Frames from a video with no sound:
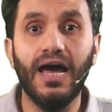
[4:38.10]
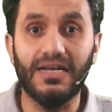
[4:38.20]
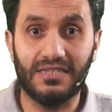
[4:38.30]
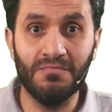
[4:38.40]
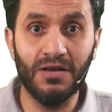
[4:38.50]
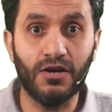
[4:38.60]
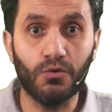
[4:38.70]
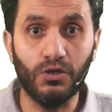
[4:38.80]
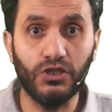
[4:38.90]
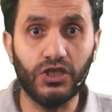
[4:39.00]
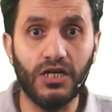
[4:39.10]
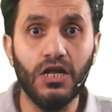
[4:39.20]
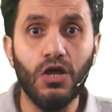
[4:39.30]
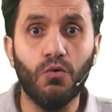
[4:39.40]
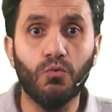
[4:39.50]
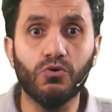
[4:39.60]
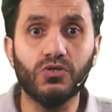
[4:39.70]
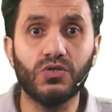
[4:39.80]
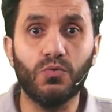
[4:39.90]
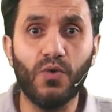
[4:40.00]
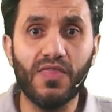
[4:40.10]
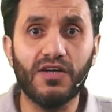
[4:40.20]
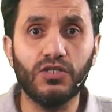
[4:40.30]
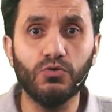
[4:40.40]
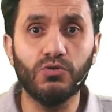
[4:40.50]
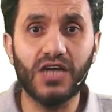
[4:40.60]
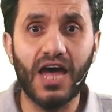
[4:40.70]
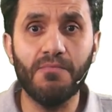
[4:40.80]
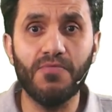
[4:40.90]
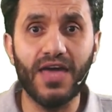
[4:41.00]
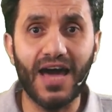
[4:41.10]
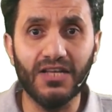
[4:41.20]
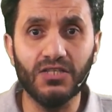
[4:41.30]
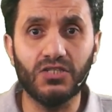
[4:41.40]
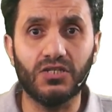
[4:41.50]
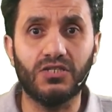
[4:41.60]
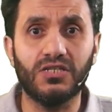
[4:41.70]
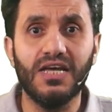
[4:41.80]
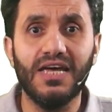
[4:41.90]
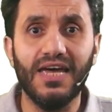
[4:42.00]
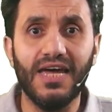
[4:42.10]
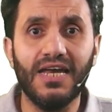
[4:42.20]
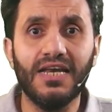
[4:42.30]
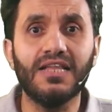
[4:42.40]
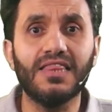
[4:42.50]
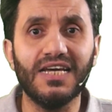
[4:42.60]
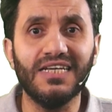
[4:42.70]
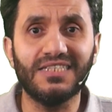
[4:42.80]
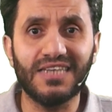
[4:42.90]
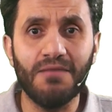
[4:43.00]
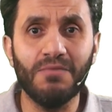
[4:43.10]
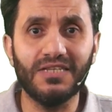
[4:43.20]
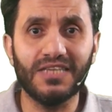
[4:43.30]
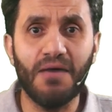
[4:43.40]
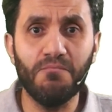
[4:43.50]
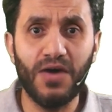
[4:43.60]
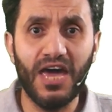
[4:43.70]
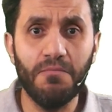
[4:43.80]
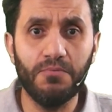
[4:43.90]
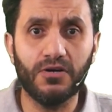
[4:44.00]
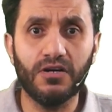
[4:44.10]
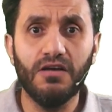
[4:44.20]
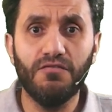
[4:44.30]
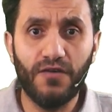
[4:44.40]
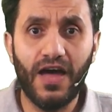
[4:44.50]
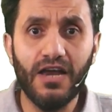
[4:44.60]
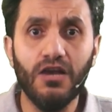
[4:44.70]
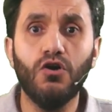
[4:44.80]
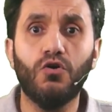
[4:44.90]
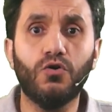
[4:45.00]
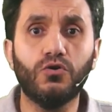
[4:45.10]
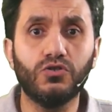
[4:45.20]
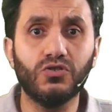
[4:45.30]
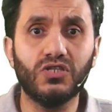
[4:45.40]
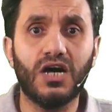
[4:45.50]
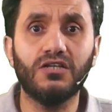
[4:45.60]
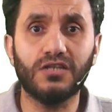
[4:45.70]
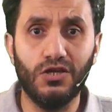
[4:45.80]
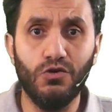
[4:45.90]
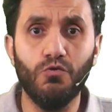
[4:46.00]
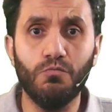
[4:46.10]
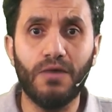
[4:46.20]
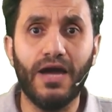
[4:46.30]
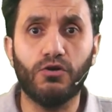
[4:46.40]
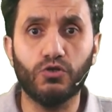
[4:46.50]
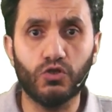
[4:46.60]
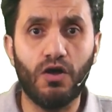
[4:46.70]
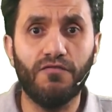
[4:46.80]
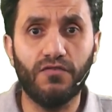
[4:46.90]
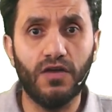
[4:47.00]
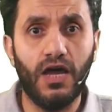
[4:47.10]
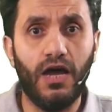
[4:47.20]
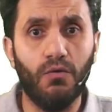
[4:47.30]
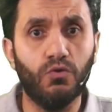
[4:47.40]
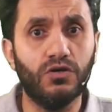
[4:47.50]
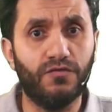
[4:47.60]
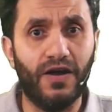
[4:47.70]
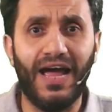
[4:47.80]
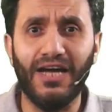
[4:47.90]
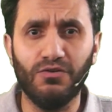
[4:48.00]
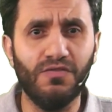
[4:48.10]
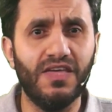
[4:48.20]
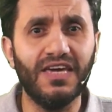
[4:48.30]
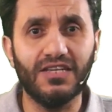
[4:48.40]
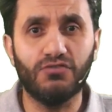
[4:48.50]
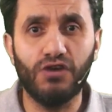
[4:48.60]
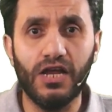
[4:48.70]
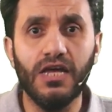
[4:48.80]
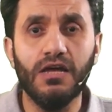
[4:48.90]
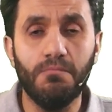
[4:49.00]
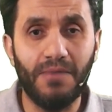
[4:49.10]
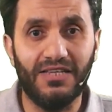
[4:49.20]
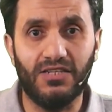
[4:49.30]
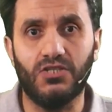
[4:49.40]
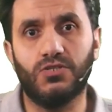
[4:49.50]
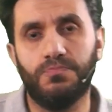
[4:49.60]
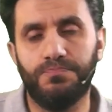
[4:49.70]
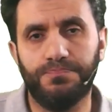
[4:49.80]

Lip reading: A similar question was whether to type the answers in the same exam paper file or to start a new Microsoft Word file. I don't think it really matters.